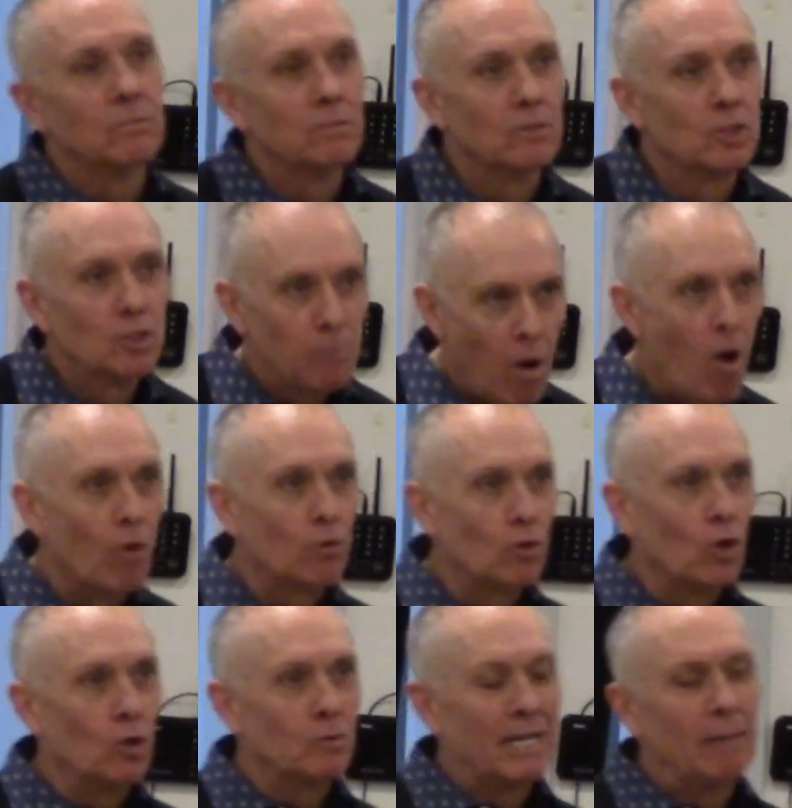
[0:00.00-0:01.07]
small
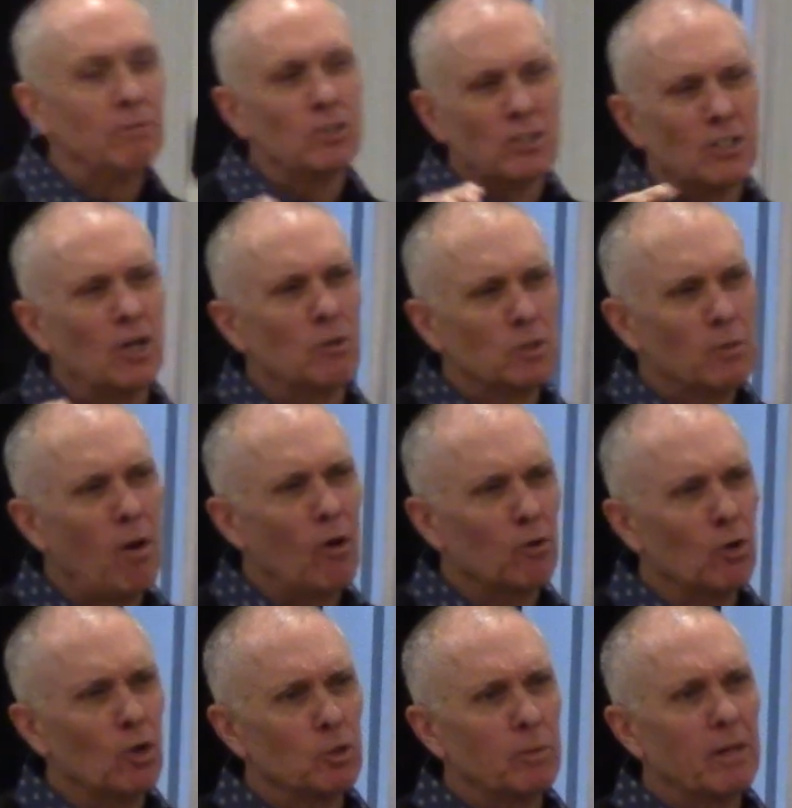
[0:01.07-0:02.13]
groups, I'm using the term small
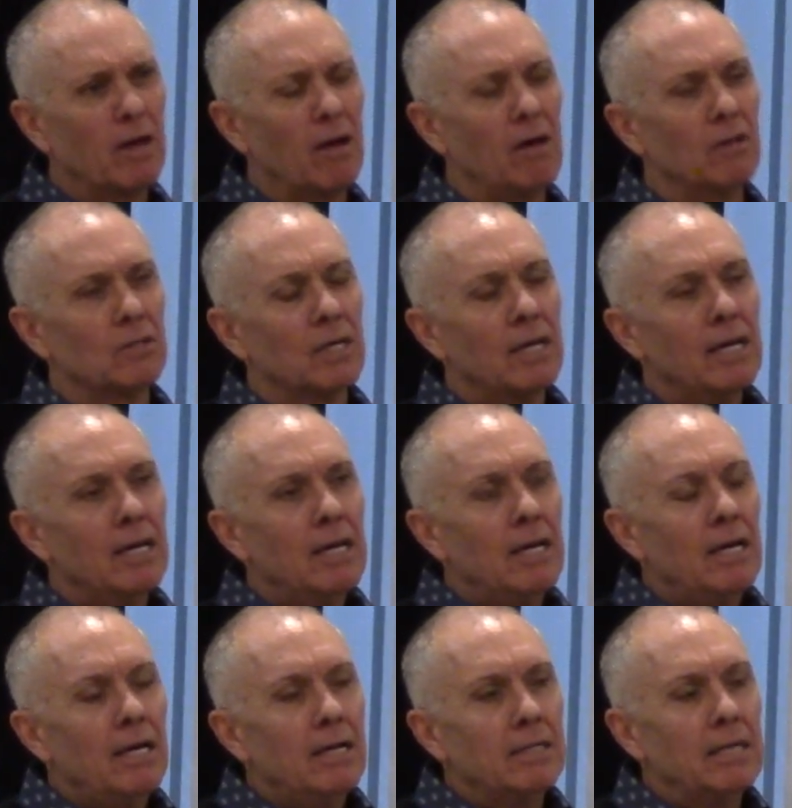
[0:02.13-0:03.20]
groups because
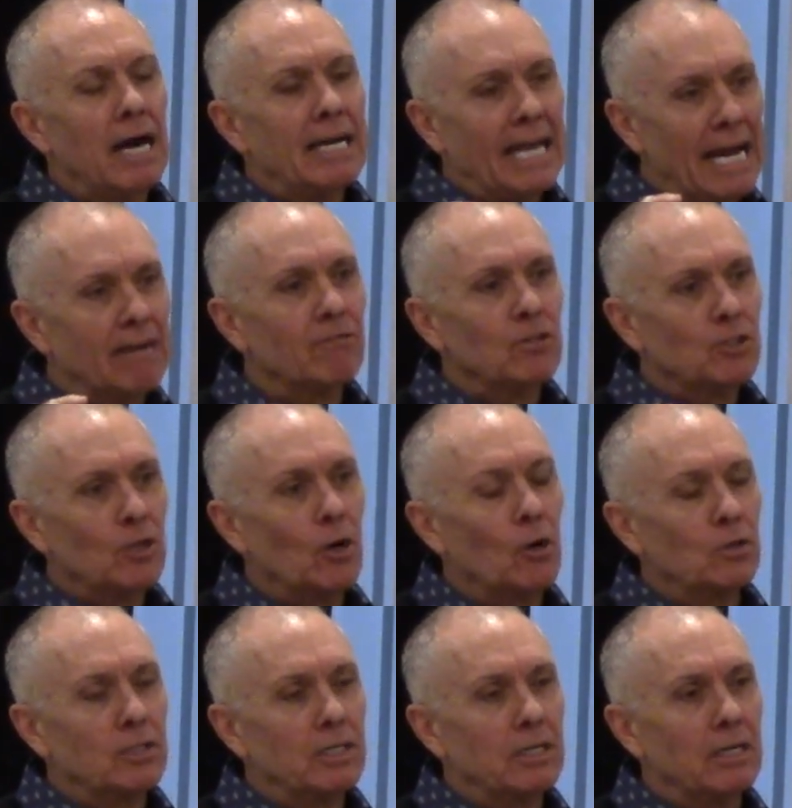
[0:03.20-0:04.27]
not every
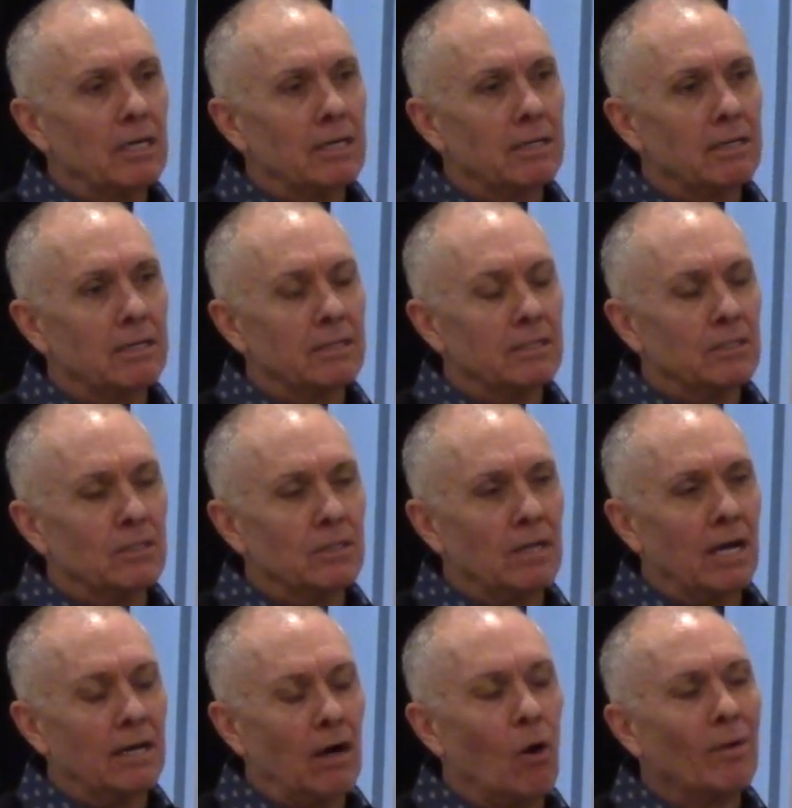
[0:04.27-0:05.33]
church
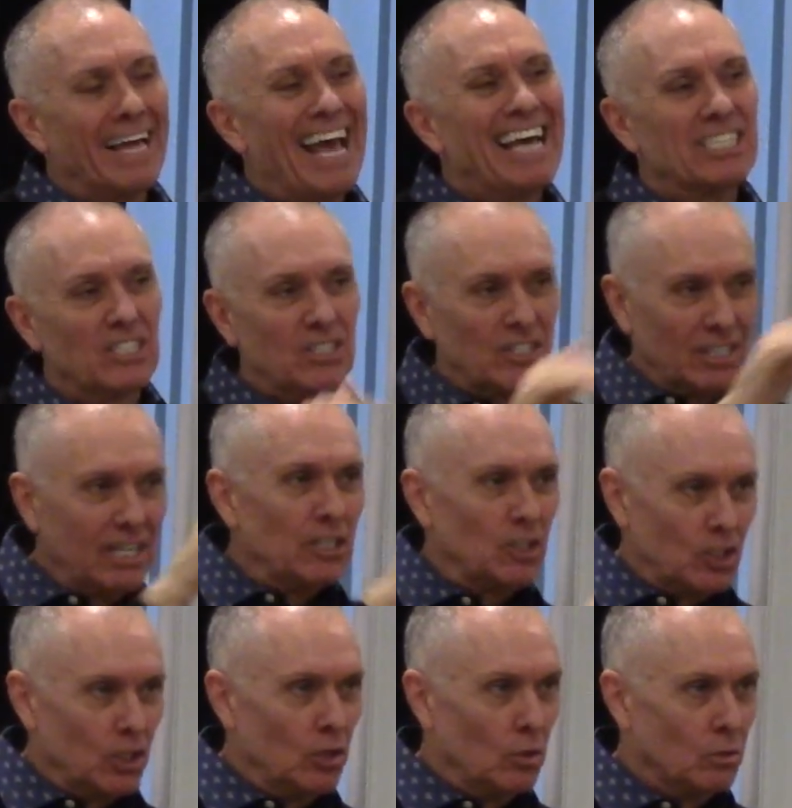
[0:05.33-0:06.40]
only has in Sunday
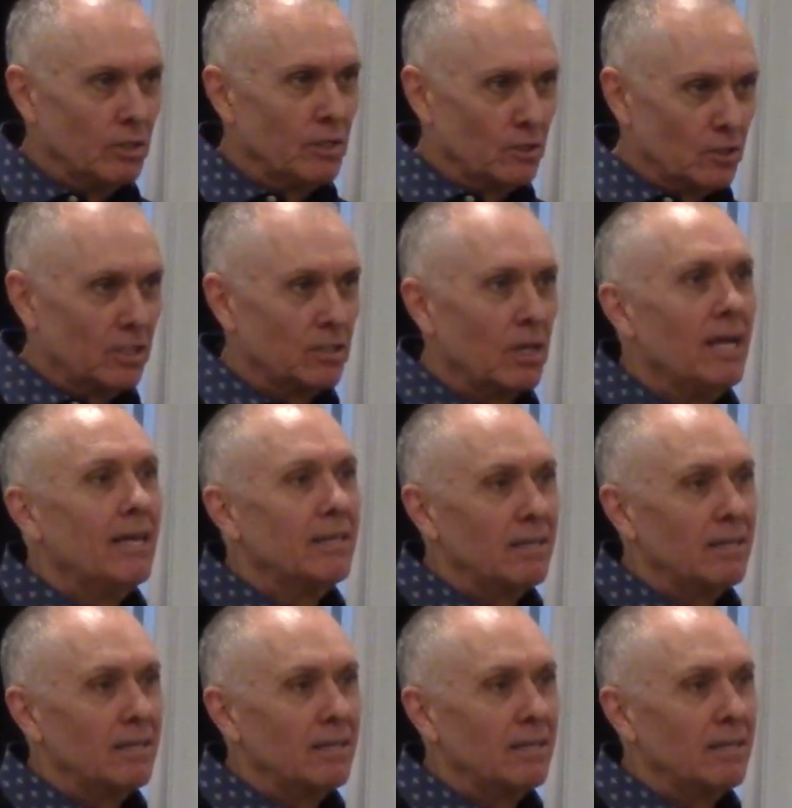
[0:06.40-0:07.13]
school during some,